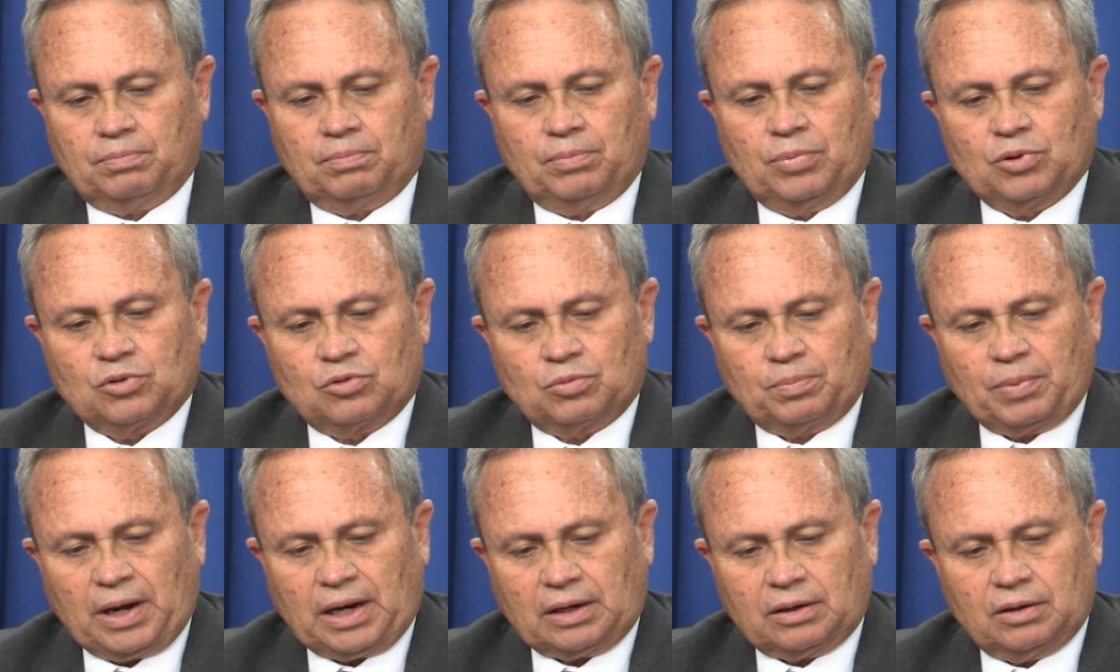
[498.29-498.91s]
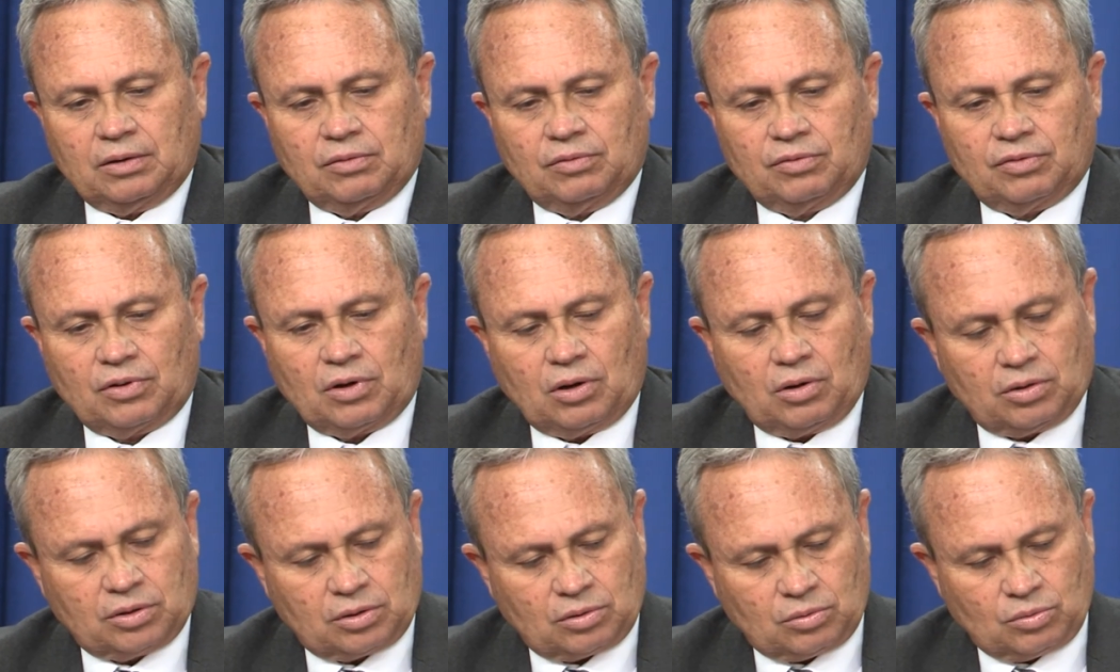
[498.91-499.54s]
perspective
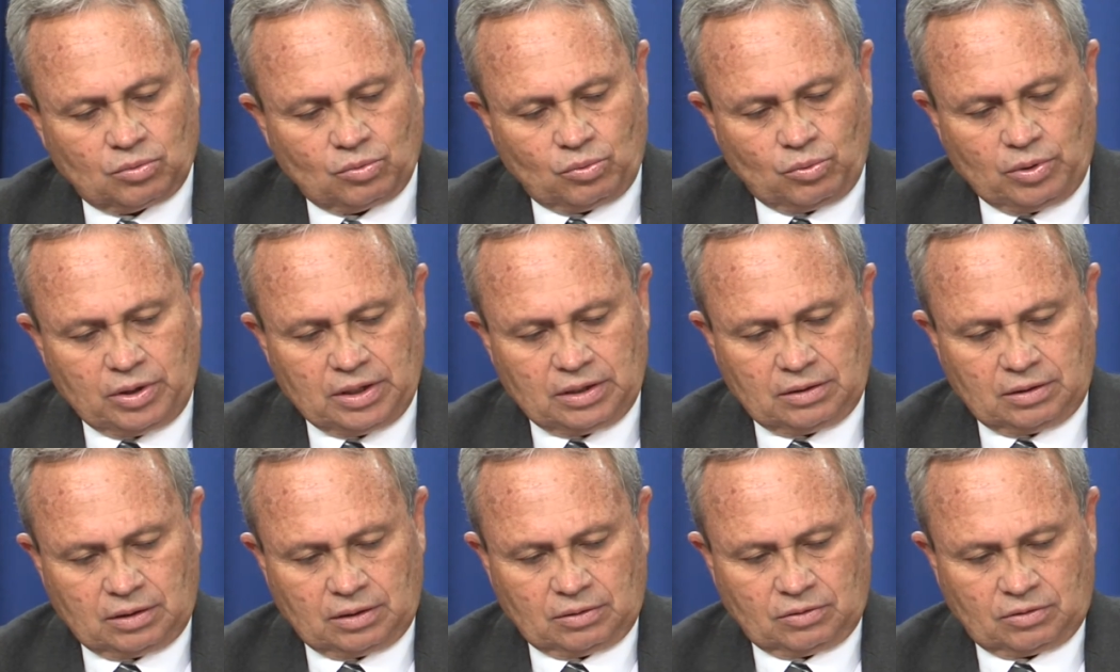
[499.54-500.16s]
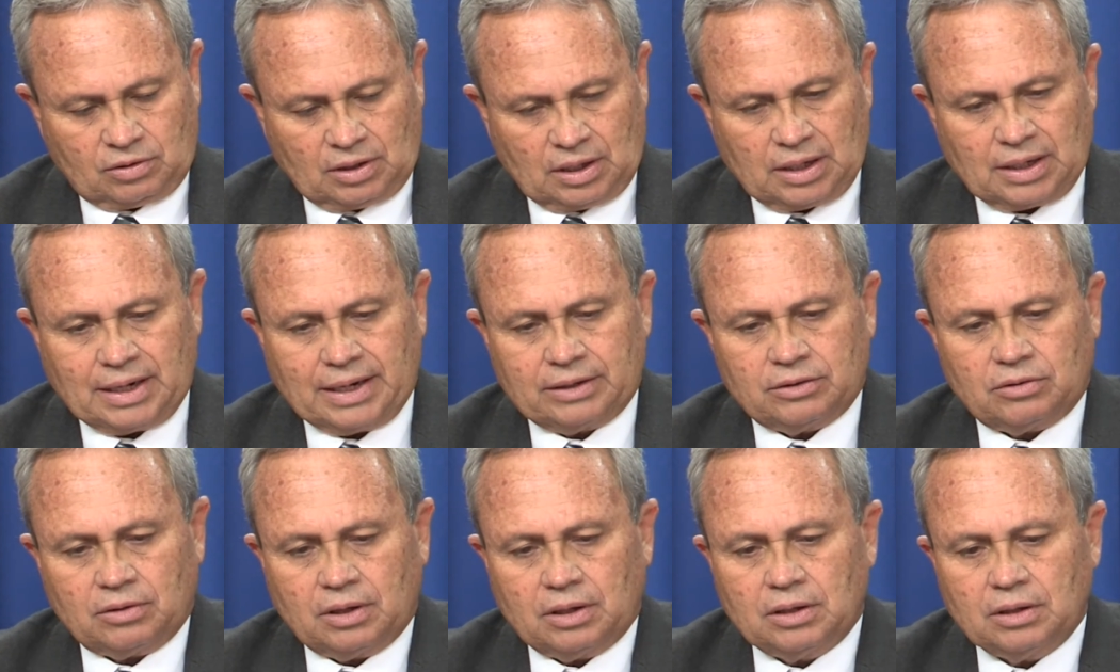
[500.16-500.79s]
on our ratings. And I'll
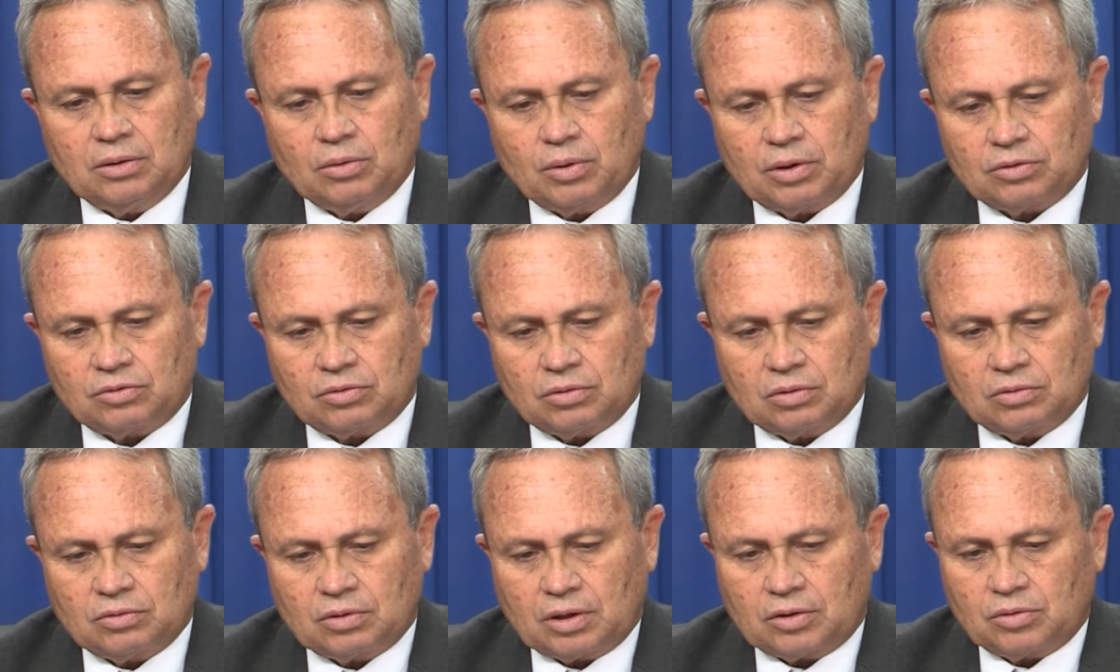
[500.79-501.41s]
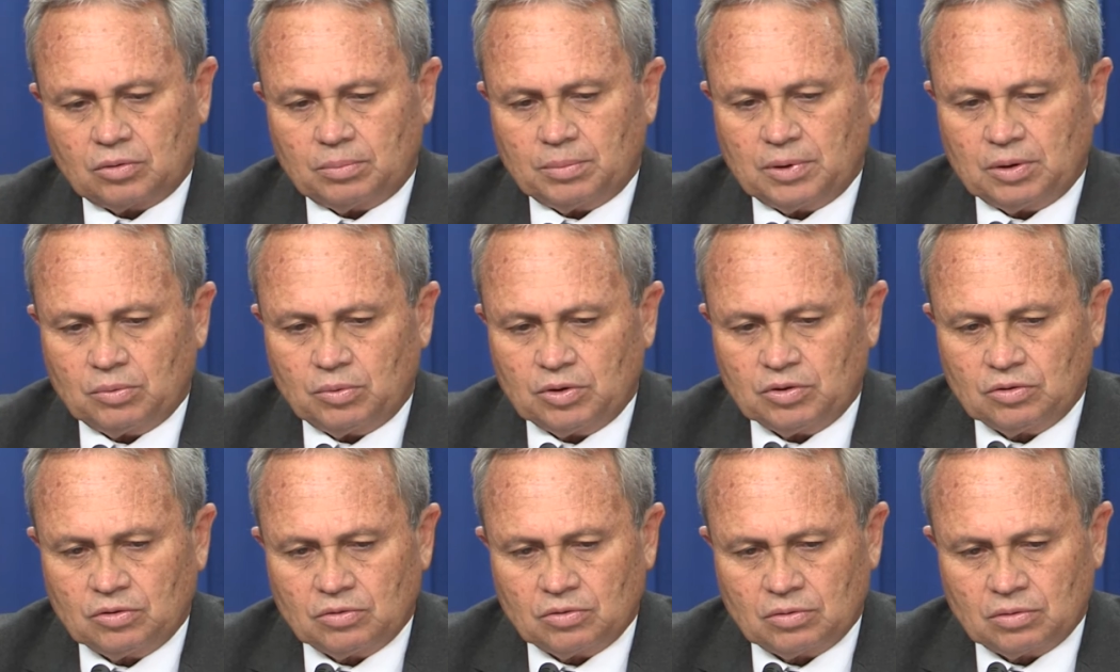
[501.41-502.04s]
answer any questions that you may
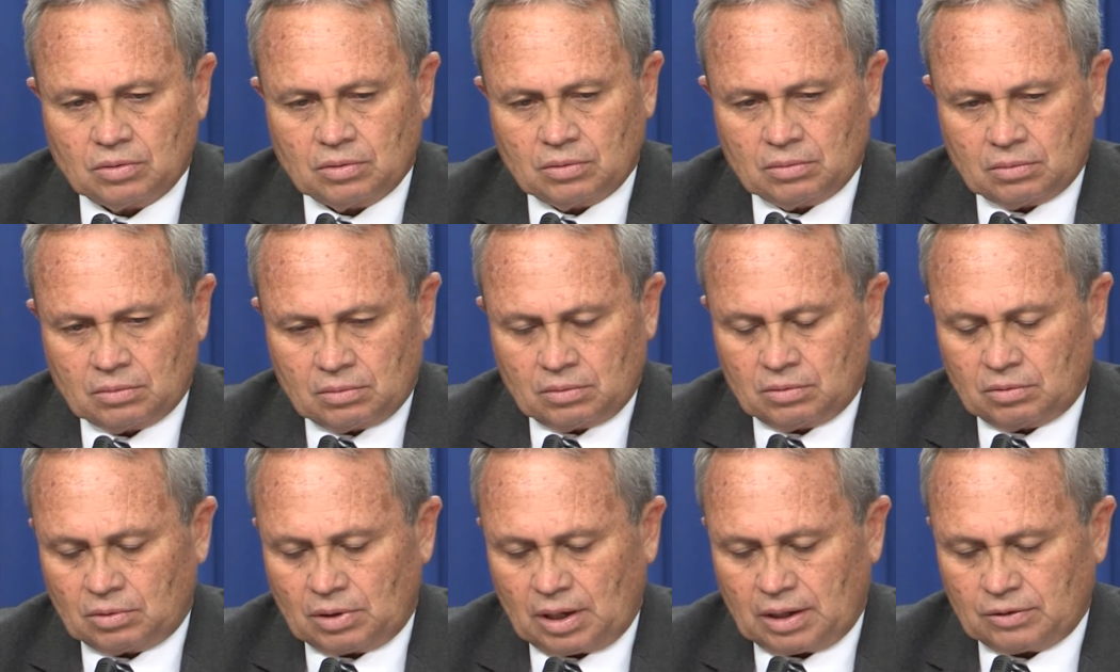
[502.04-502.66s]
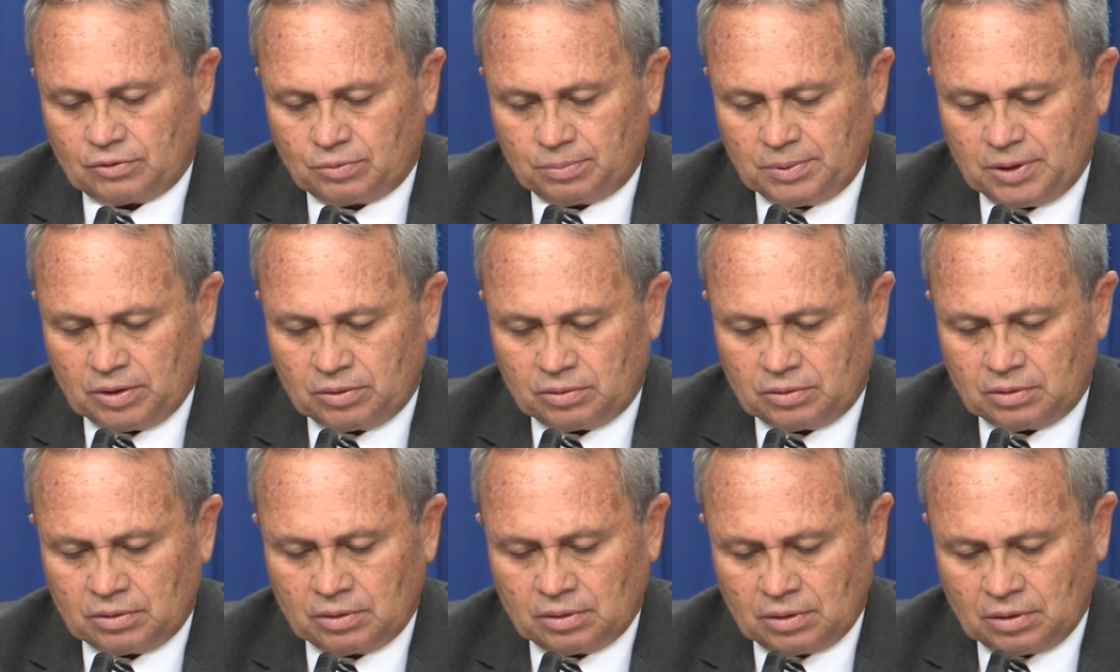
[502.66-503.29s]
wish to ask me
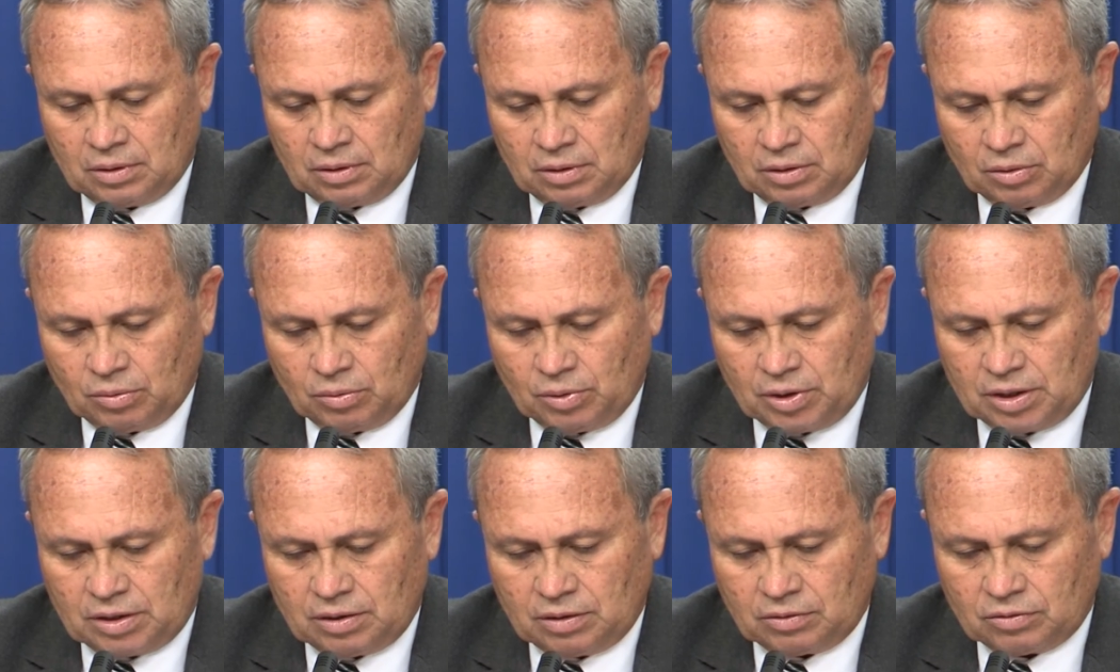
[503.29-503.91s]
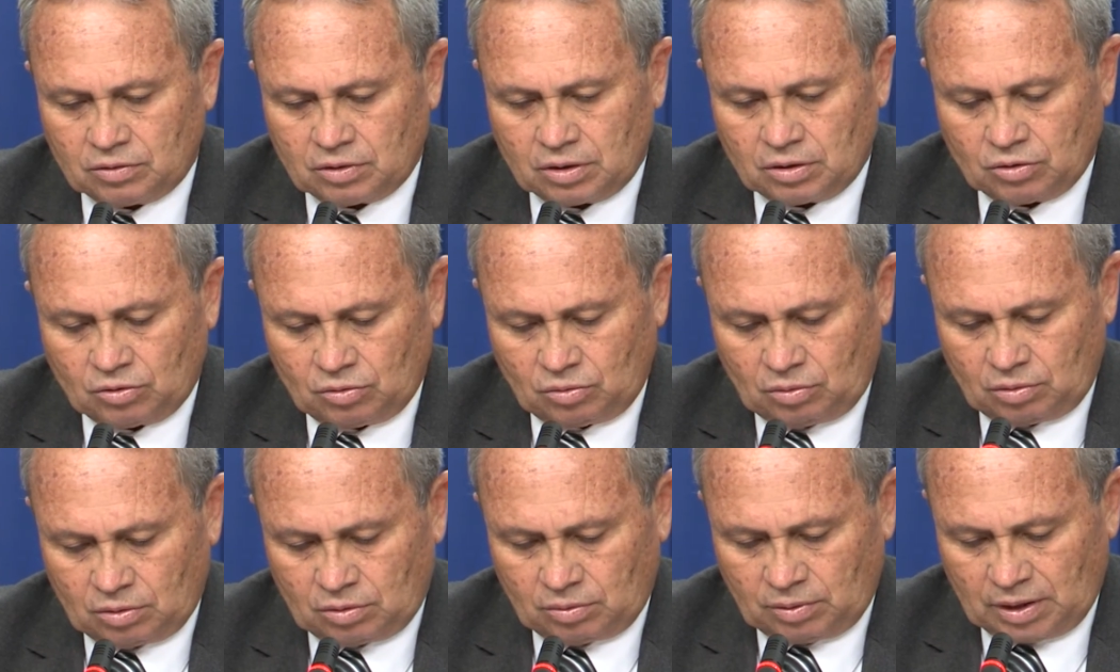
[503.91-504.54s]
on the ratings in a
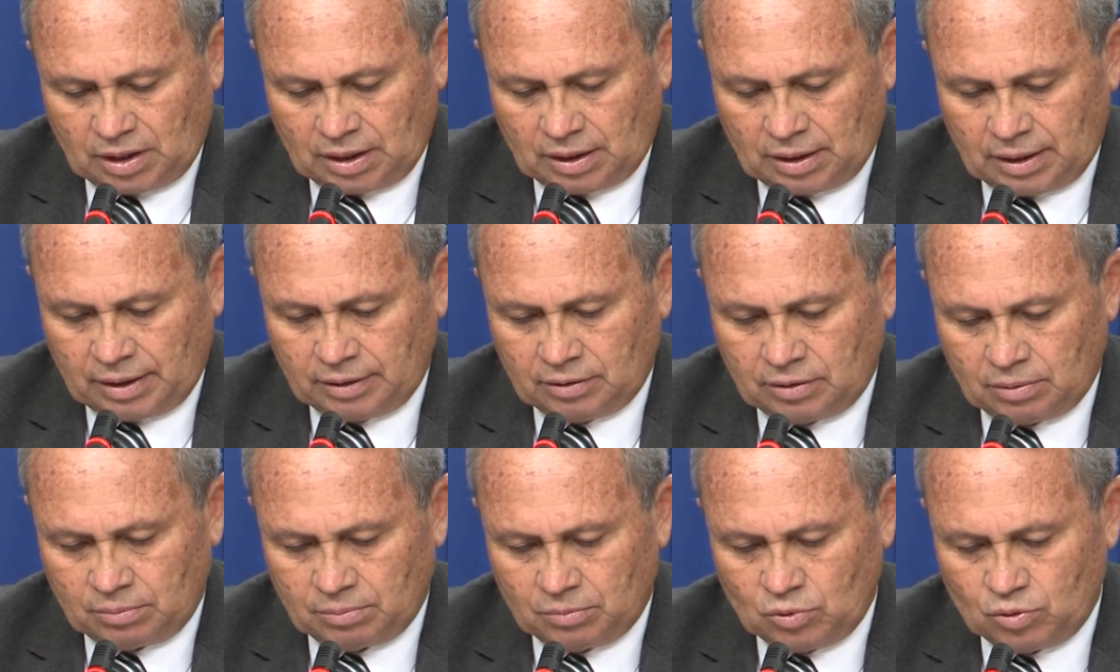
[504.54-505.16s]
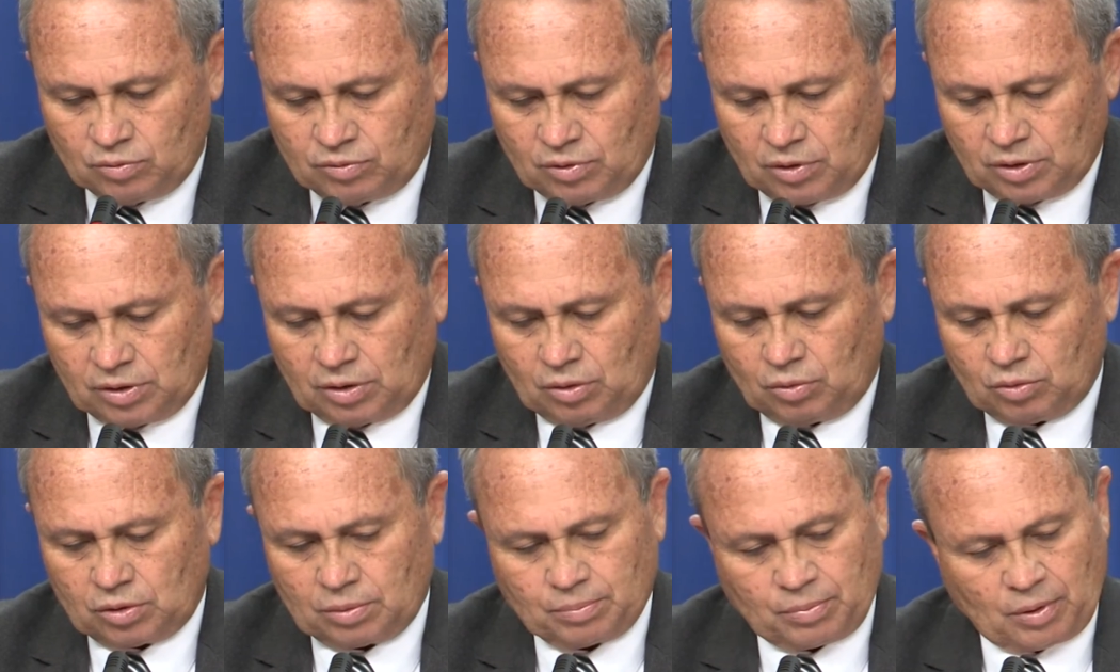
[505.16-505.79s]
short while. I'd like to move on
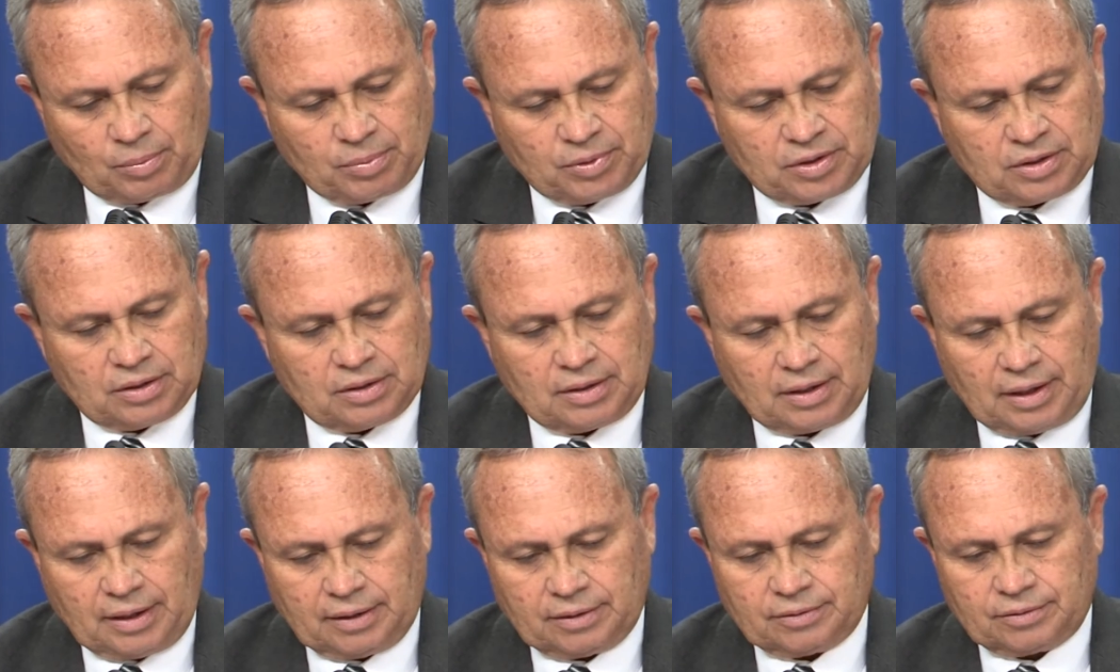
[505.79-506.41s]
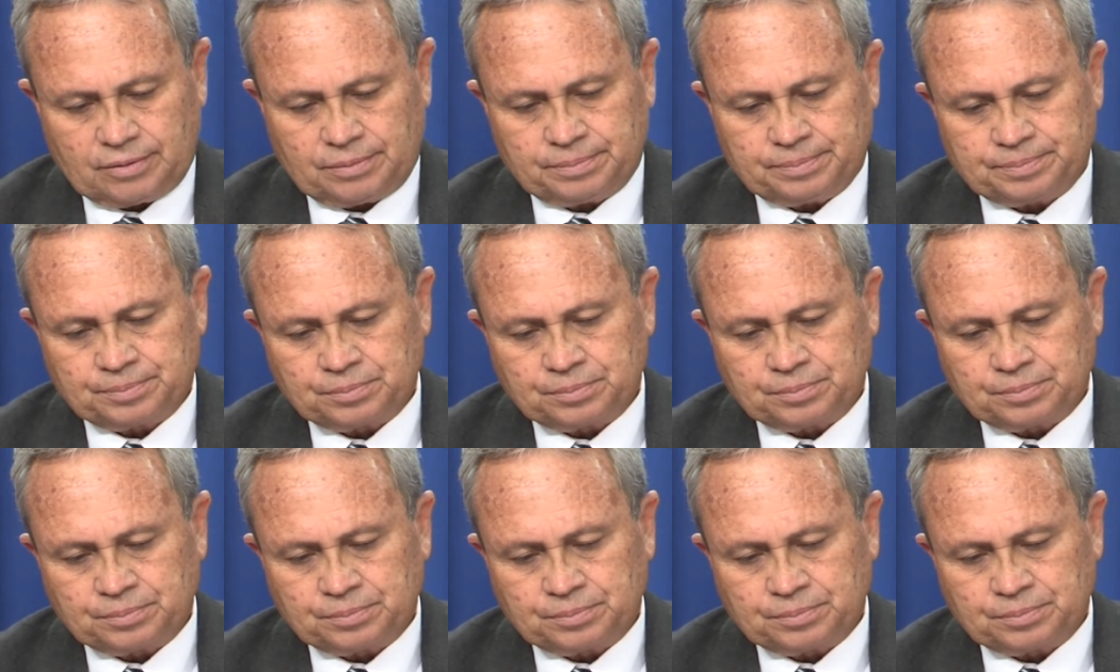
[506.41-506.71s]
now to property tax.